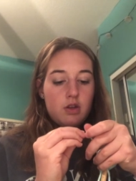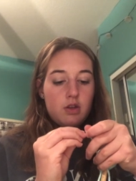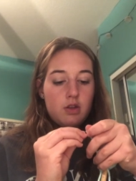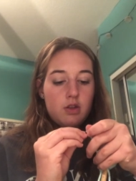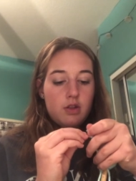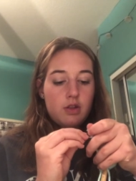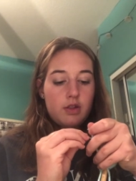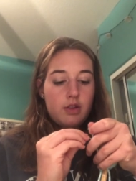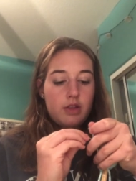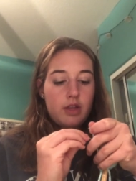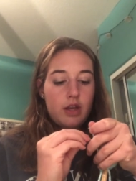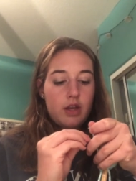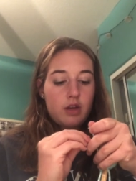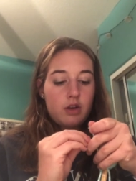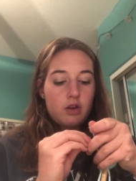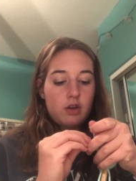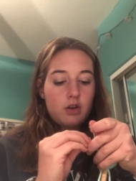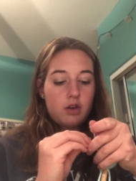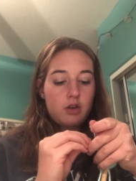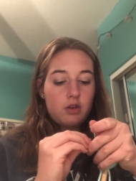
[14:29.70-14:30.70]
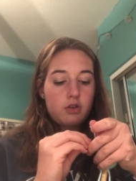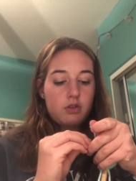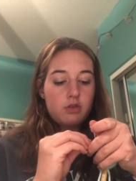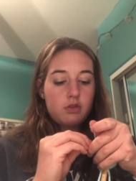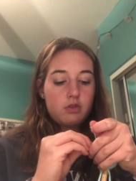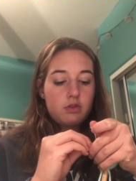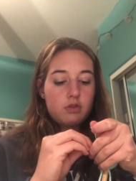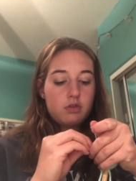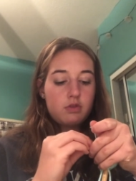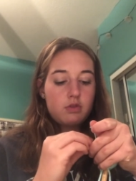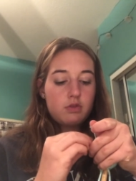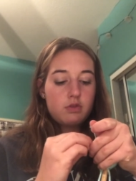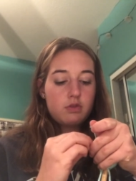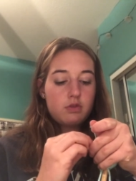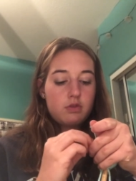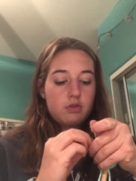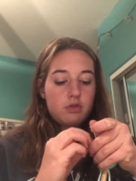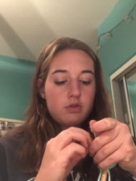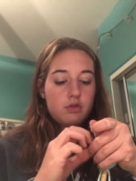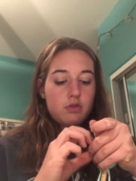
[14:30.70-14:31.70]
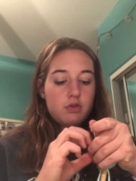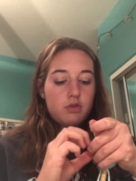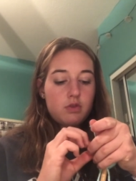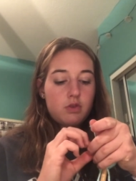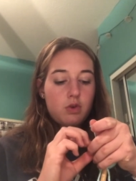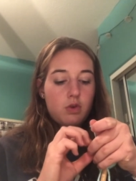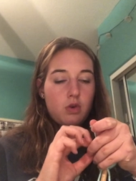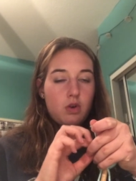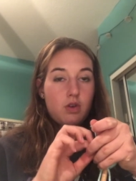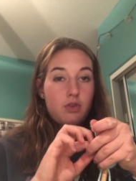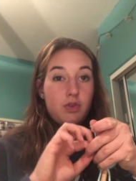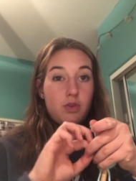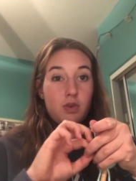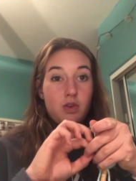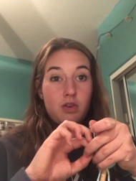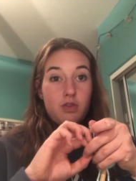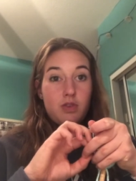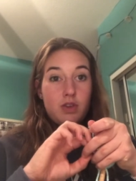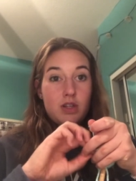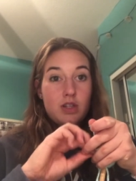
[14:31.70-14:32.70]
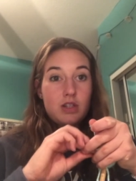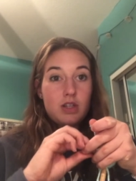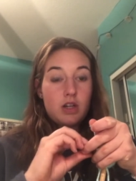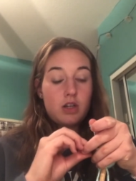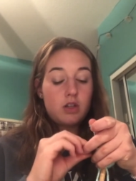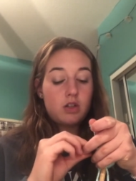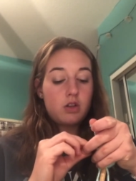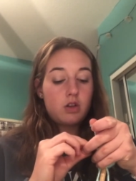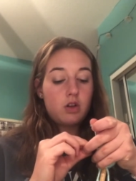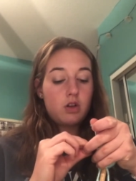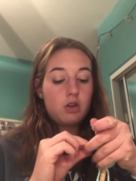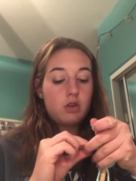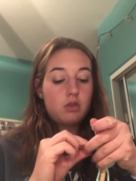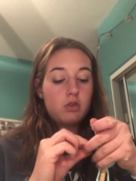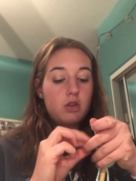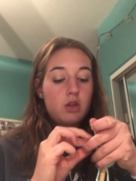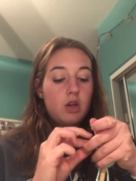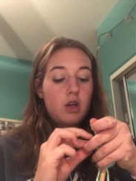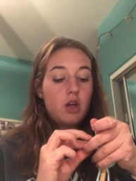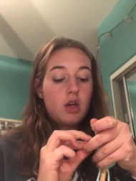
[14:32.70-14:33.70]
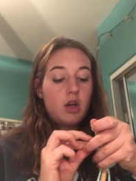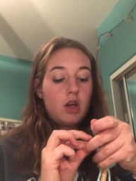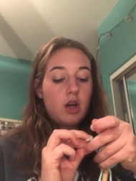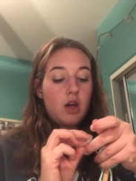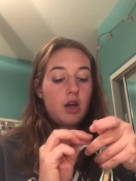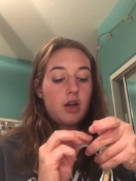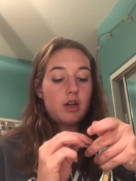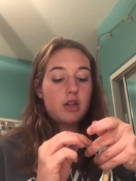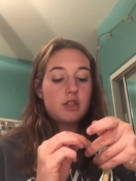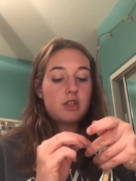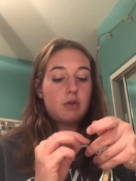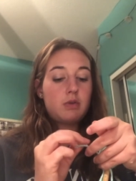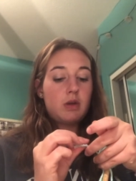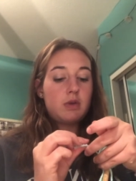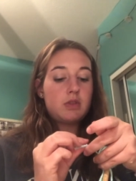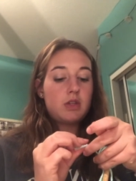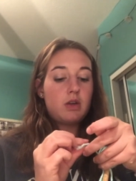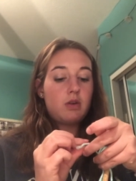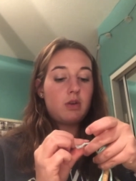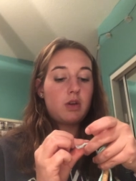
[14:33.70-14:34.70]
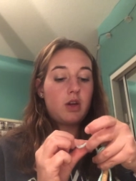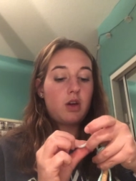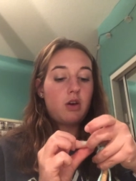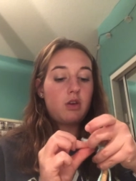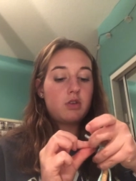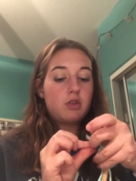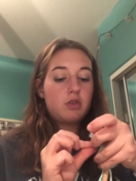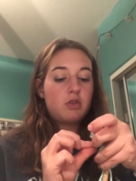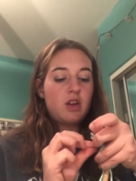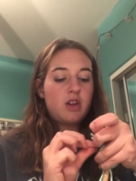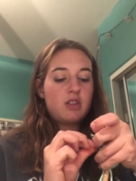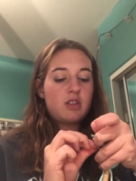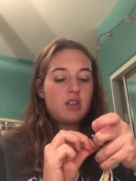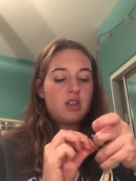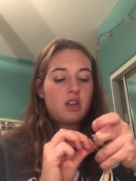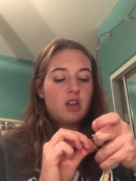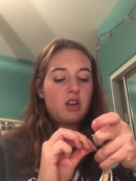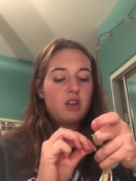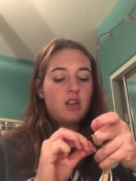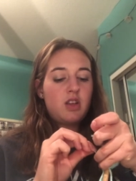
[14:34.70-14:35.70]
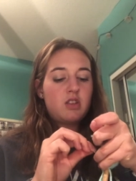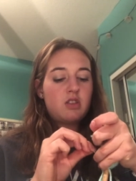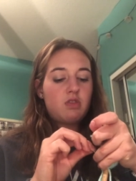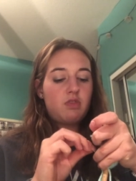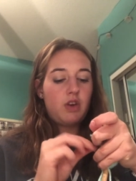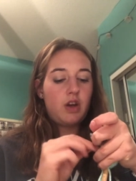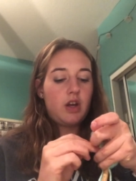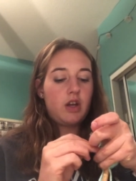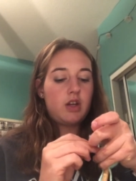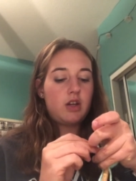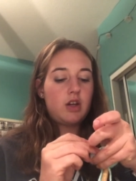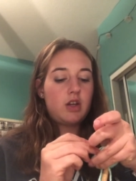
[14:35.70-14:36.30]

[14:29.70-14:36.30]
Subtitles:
later, or if you want to figure it out on your own, because sometimes I don't get all strands in there, and that's fine.